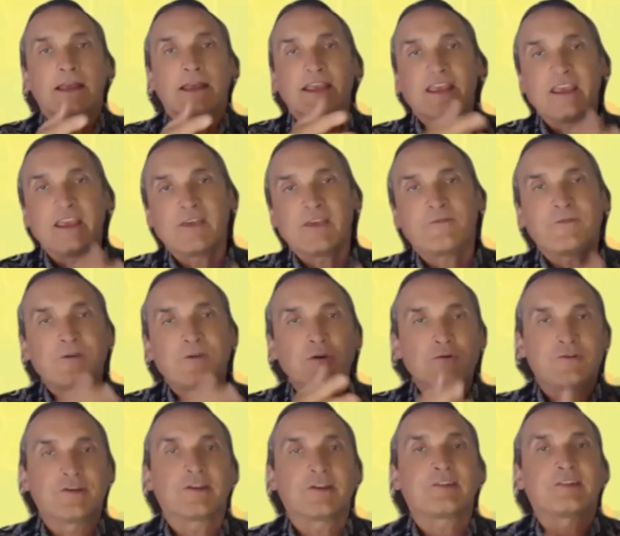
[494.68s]
if you
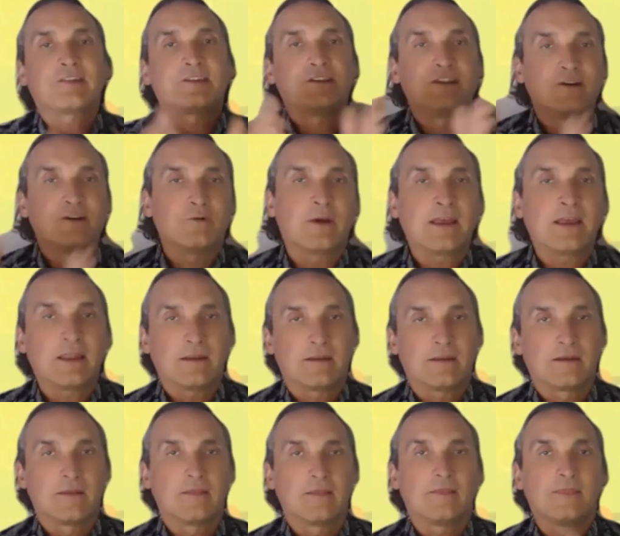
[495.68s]
just do it
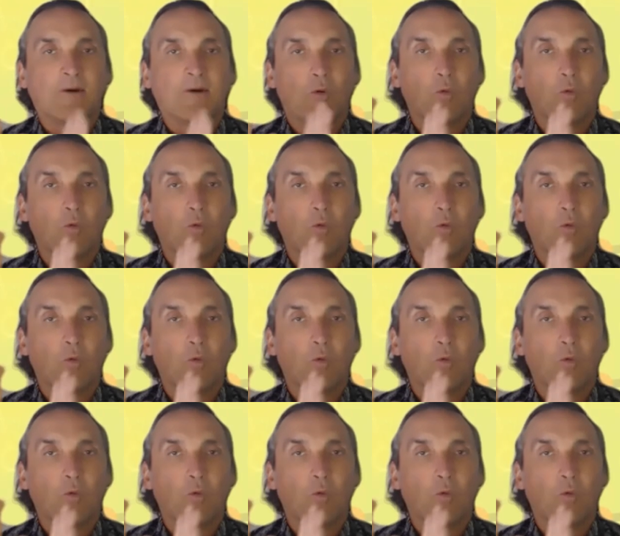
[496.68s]
the